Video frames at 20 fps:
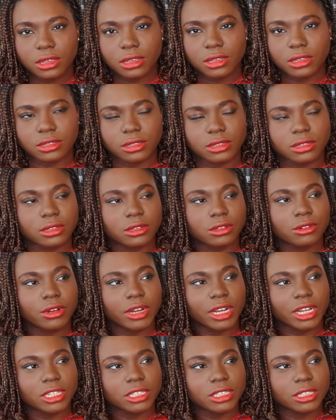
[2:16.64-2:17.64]
is in a
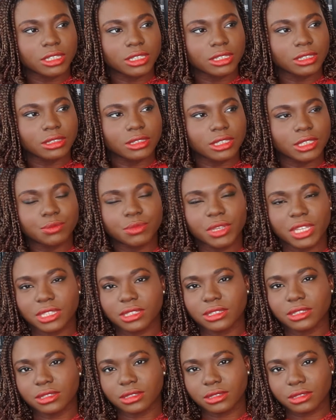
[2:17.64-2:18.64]
crash and
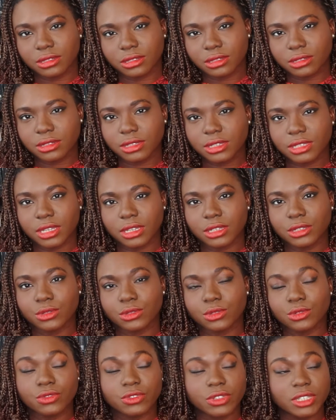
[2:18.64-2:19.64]
Beth is sent to
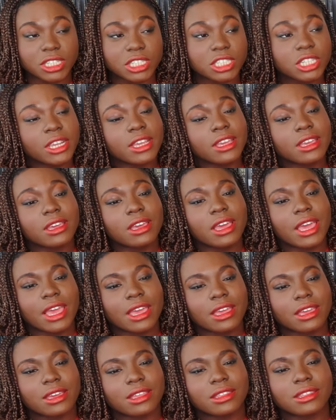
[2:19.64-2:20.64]
an orphanage.
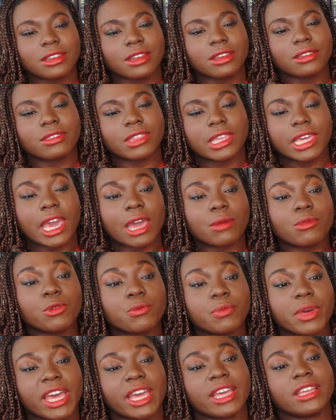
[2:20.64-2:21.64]
And then the camera
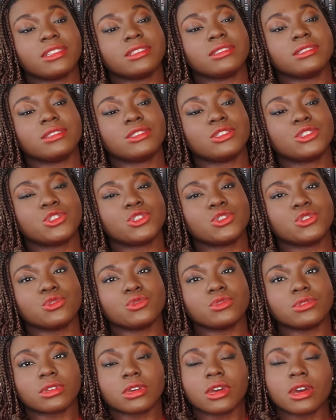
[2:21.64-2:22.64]
pans
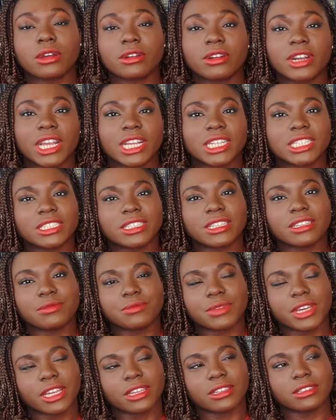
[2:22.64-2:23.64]
to the car crash, then
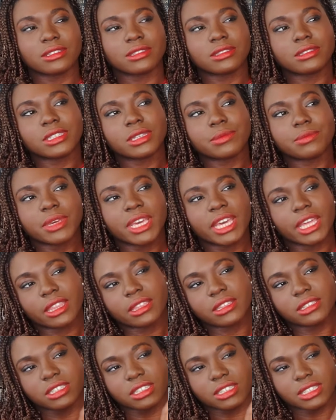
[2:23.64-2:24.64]
pans to
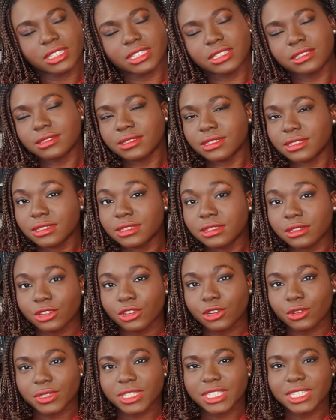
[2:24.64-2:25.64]
Beth just
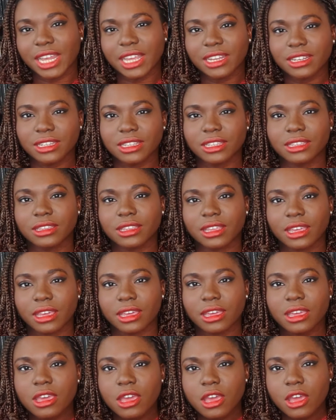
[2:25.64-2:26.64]
standing
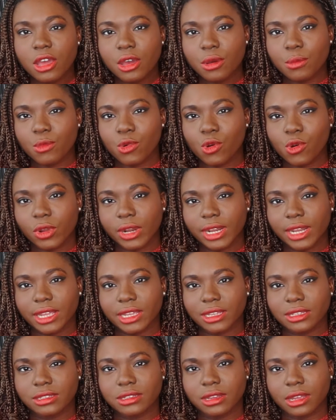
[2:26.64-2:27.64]
there more or
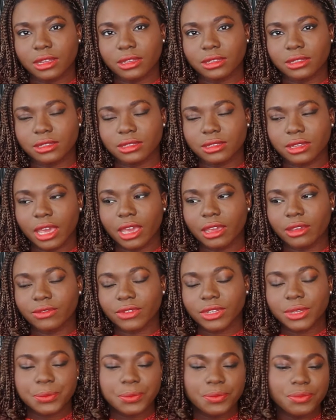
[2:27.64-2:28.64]
less unscathed.